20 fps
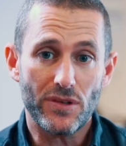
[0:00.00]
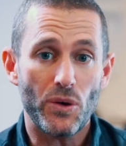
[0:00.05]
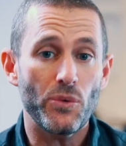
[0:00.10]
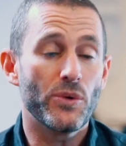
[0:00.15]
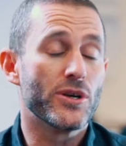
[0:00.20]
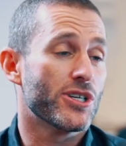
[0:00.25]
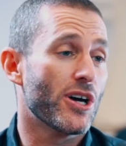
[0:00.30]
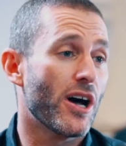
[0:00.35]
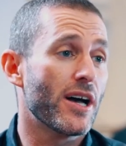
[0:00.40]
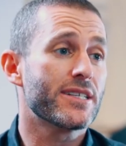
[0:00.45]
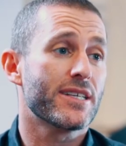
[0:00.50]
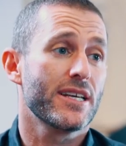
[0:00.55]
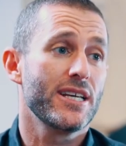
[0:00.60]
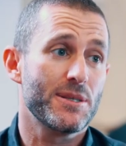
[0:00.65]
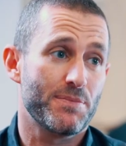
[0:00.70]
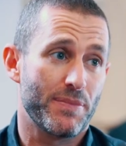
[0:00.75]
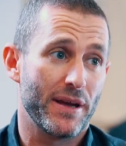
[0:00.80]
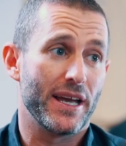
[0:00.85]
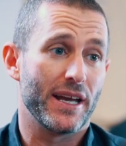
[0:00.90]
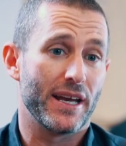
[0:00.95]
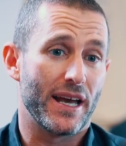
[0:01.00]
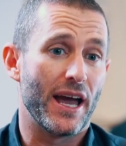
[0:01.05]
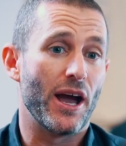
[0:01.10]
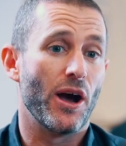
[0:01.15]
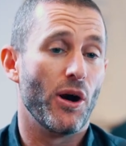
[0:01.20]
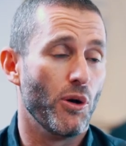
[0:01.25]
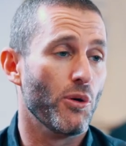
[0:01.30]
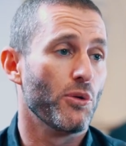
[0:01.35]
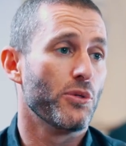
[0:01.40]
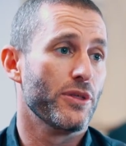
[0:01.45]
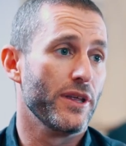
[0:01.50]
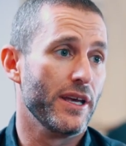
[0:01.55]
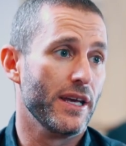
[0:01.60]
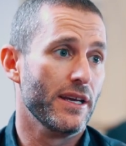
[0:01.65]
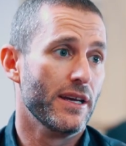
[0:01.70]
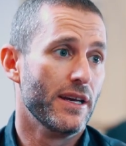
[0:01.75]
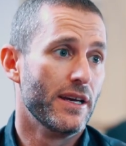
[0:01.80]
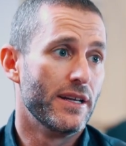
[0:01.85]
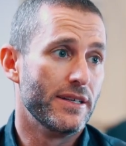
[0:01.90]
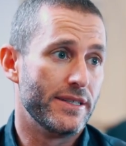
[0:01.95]
which I see as being a
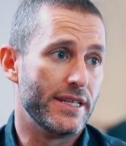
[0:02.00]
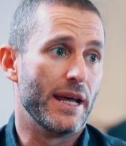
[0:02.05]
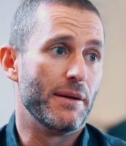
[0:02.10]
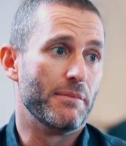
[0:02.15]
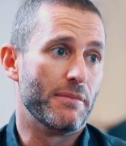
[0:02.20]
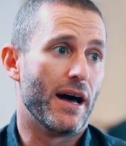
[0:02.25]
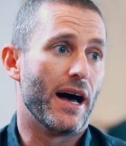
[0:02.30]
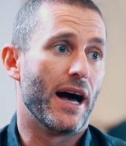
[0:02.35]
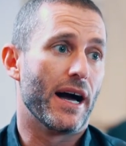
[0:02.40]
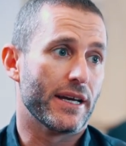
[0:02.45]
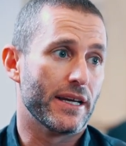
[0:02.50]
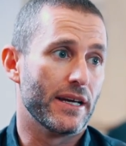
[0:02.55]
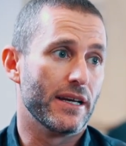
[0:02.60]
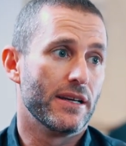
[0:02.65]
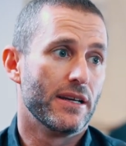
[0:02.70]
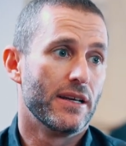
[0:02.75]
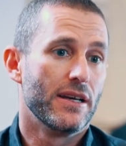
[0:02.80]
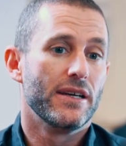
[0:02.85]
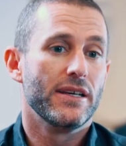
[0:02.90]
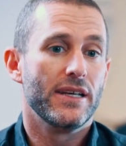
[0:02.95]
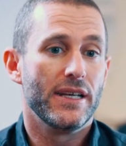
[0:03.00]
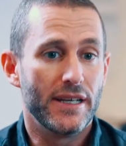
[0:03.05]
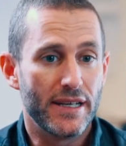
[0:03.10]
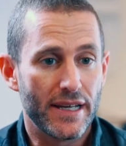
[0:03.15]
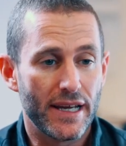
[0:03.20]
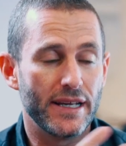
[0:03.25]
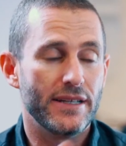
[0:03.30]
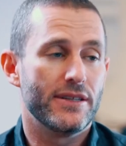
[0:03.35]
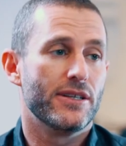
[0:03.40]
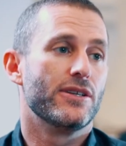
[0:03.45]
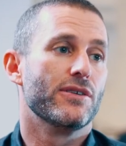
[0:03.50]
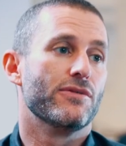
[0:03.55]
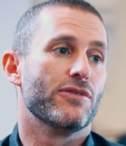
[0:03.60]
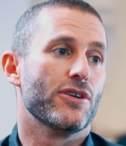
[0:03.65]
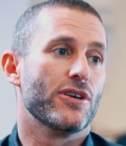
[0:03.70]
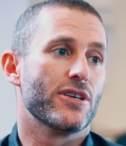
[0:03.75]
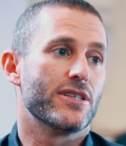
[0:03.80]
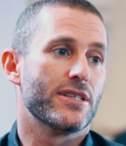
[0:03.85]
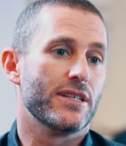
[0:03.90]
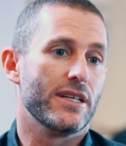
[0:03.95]
healthy debt market. You need the
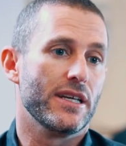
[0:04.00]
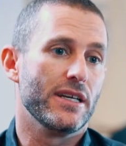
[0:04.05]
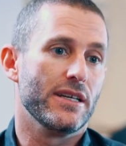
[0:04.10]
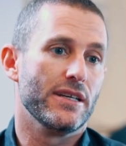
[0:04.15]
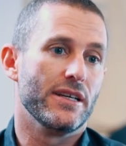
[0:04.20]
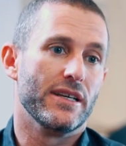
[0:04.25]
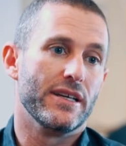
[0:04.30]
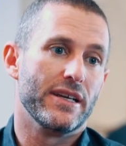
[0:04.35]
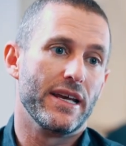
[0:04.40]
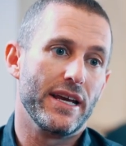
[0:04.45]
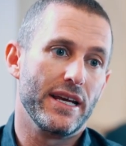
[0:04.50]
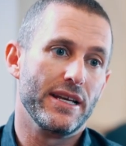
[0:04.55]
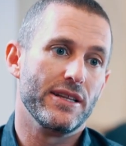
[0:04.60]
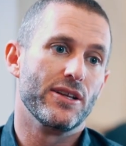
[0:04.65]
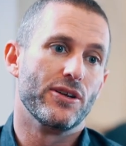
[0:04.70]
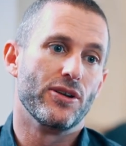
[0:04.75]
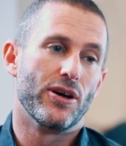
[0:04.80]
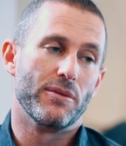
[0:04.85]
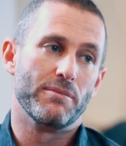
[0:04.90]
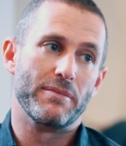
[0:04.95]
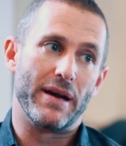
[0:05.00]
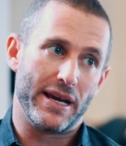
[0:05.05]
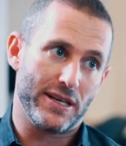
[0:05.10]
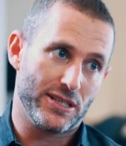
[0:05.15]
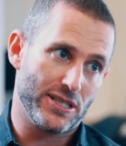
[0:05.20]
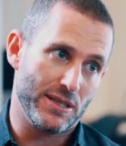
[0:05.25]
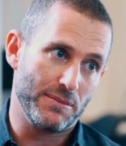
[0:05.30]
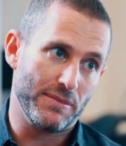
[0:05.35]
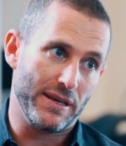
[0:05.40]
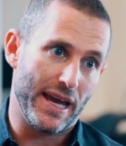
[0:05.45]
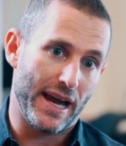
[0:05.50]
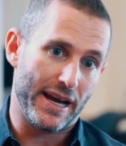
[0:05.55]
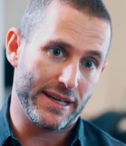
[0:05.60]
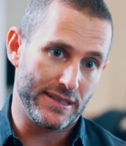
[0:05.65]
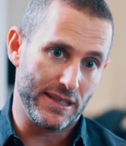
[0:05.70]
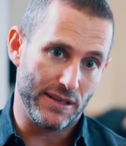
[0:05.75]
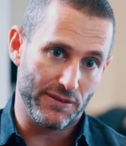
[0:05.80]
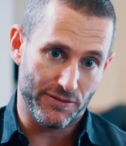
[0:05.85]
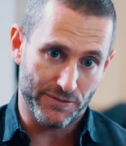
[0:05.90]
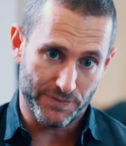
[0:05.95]
diversity, you need the non-banks to be
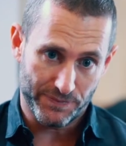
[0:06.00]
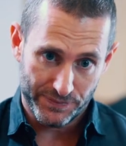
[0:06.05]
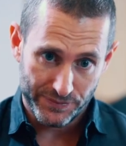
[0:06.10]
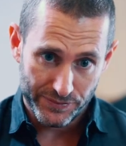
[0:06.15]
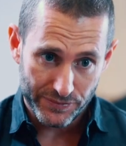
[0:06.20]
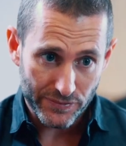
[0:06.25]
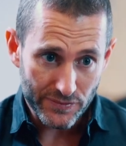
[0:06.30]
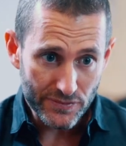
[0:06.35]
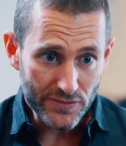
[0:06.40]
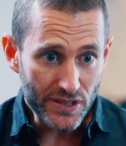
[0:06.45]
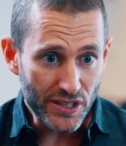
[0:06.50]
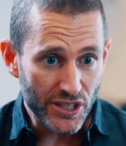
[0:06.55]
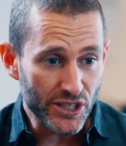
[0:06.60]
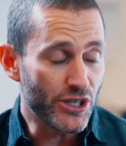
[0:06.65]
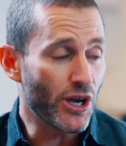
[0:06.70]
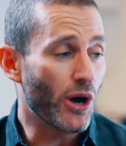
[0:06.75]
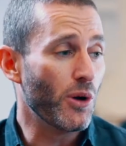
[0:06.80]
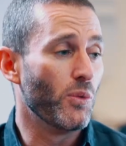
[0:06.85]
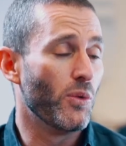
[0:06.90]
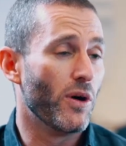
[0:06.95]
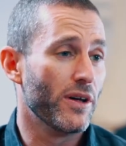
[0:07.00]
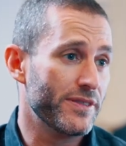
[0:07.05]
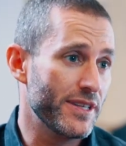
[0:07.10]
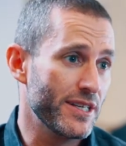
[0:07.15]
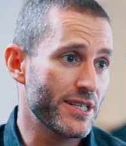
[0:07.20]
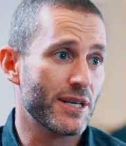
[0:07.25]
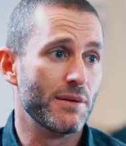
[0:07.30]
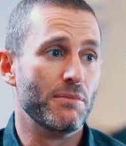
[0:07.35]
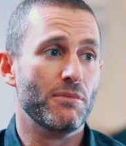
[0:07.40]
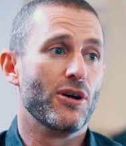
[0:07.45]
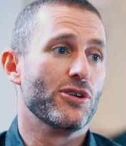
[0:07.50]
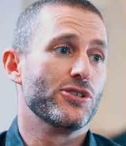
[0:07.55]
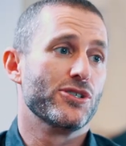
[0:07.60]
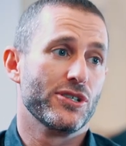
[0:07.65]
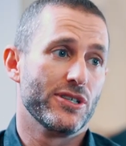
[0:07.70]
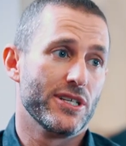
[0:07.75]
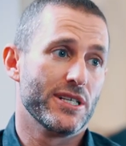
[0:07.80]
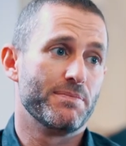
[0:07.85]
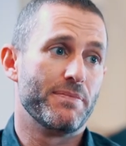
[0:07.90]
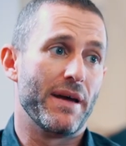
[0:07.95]
active. You don't want this
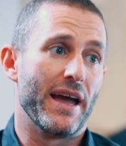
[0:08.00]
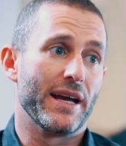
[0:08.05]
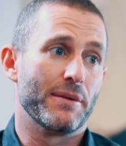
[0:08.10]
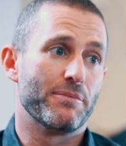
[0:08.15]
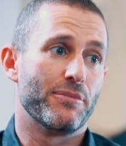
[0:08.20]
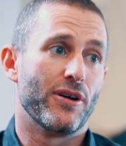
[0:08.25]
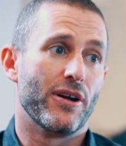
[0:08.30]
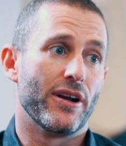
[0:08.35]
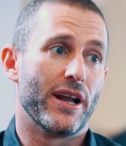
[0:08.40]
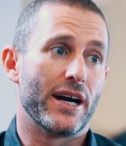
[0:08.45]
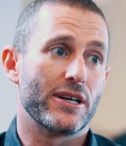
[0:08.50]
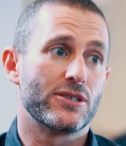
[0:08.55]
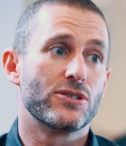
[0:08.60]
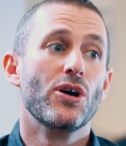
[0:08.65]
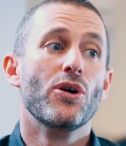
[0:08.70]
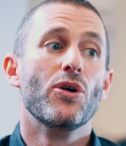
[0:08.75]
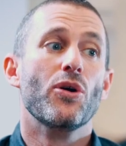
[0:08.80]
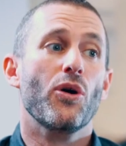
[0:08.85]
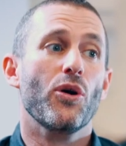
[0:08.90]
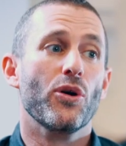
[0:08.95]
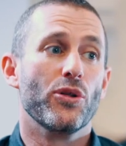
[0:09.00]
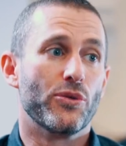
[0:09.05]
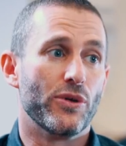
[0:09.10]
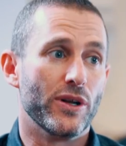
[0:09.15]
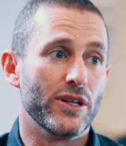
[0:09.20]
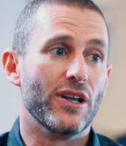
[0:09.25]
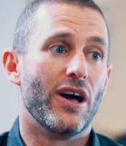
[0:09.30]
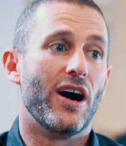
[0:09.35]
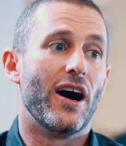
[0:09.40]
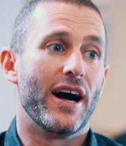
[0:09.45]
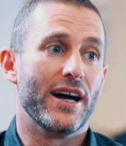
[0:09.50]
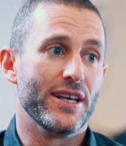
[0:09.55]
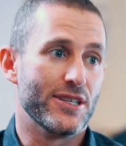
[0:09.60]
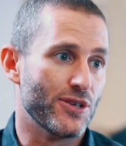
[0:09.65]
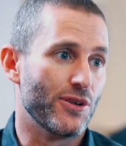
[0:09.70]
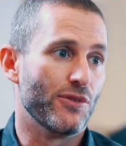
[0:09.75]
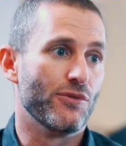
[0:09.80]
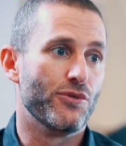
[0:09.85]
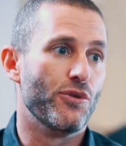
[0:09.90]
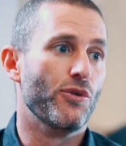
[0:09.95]
homogenous bank product or the
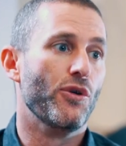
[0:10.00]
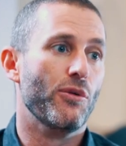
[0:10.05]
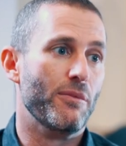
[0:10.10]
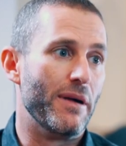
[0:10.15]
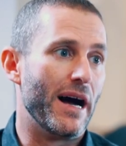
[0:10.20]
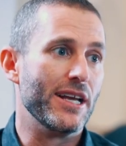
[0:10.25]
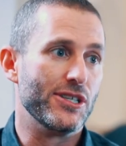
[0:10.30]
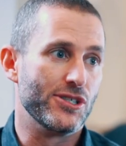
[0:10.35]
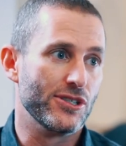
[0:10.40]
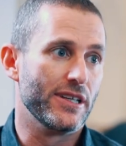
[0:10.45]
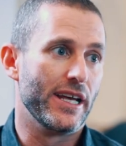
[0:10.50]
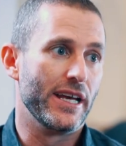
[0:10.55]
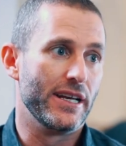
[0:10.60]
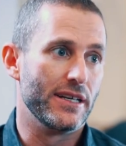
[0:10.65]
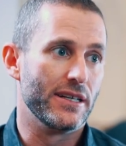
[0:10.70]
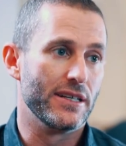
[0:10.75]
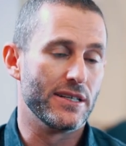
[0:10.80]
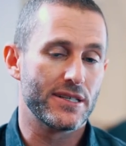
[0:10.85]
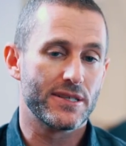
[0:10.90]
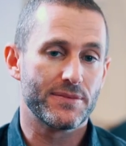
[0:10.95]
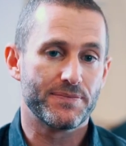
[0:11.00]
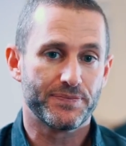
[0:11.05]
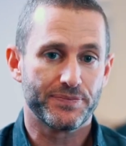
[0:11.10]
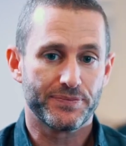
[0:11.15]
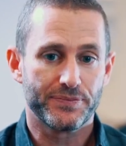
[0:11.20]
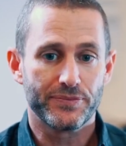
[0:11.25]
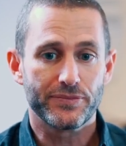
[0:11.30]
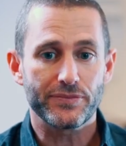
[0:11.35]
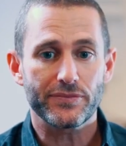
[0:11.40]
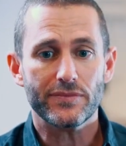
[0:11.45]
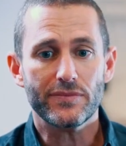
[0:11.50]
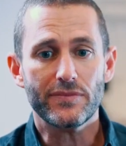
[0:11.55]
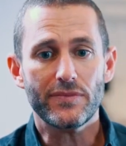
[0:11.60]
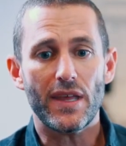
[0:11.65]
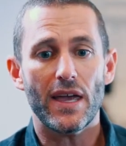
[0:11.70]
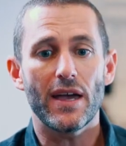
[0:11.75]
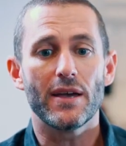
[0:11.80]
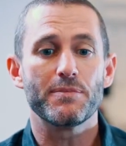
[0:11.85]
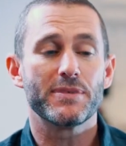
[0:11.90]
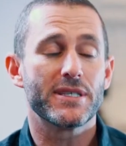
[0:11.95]
reliance on four major lenders,
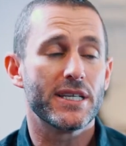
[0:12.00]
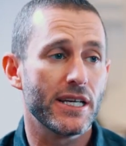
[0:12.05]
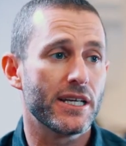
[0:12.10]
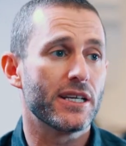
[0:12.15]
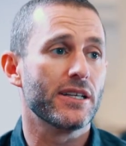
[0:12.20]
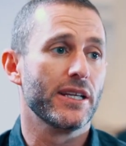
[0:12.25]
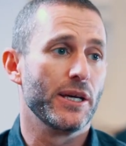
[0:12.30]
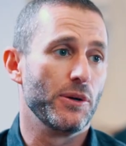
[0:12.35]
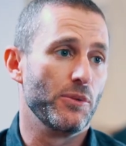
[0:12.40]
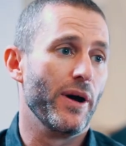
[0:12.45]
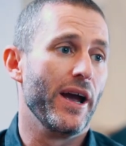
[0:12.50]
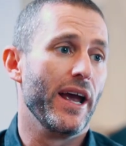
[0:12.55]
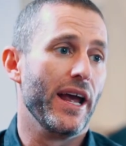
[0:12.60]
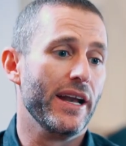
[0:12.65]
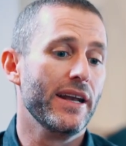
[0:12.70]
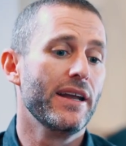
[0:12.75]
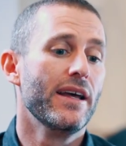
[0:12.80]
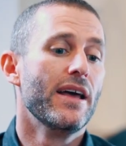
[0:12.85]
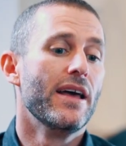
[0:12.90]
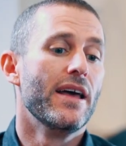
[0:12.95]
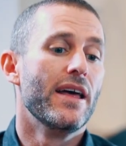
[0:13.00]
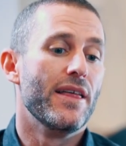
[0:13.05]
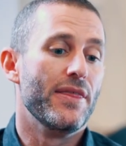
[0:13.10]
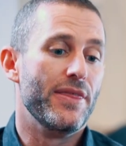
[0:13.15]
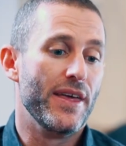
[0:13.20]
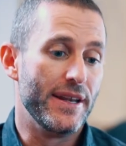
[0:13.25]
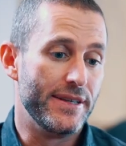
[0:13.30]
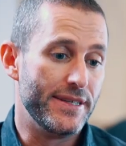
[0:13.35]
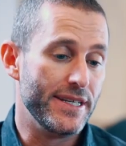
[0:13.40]
particularly when they're